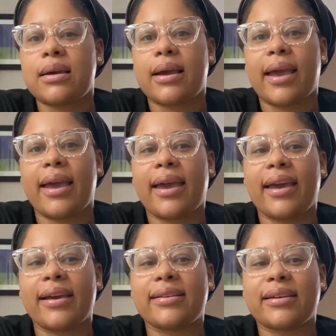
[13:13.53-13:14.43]

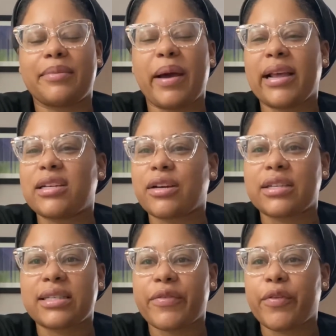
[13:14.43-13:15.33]
And um, I had talked to
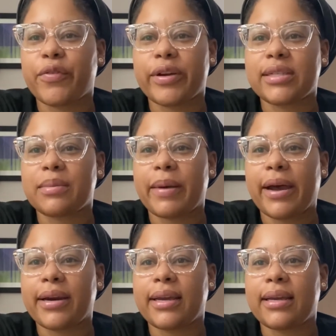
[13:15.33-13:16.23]
several friends
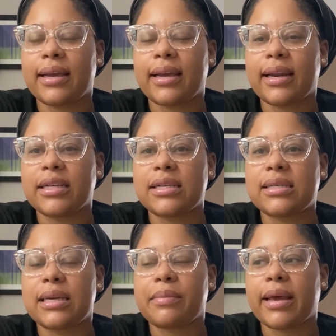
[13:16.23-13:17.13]
about it and it just
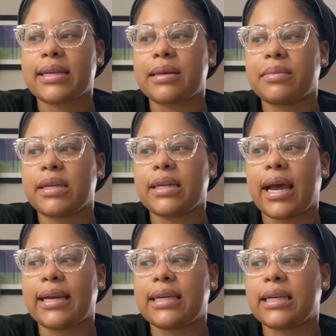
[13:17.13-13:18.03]
seemed like something
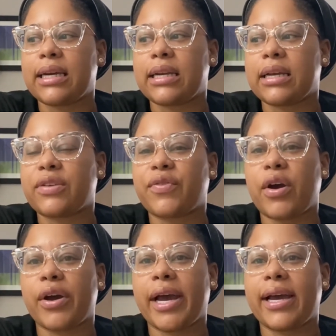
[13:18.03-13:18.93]
I needed as
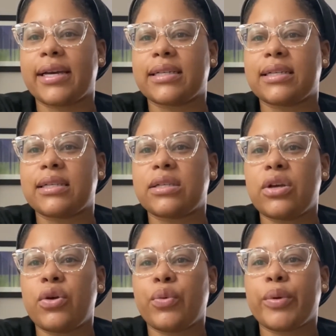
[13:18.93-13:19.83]
far as
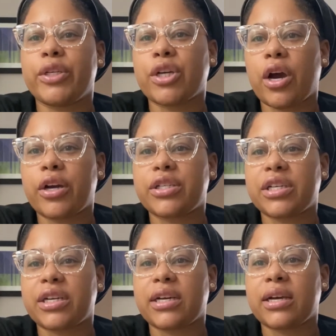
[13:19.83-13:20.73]

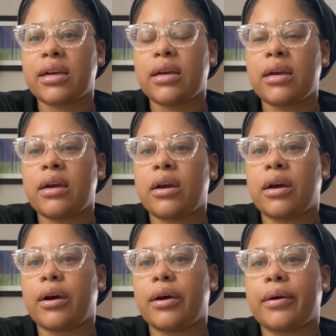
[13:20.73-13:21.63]
recharging,
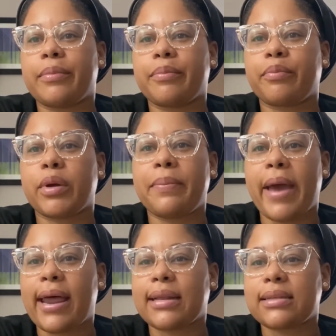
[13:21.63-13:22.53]
um,
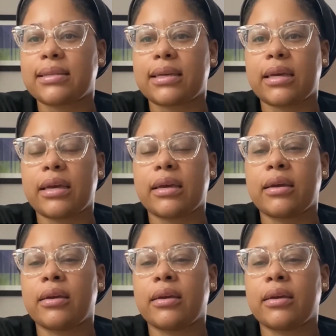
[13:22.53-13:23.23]
rebalancing,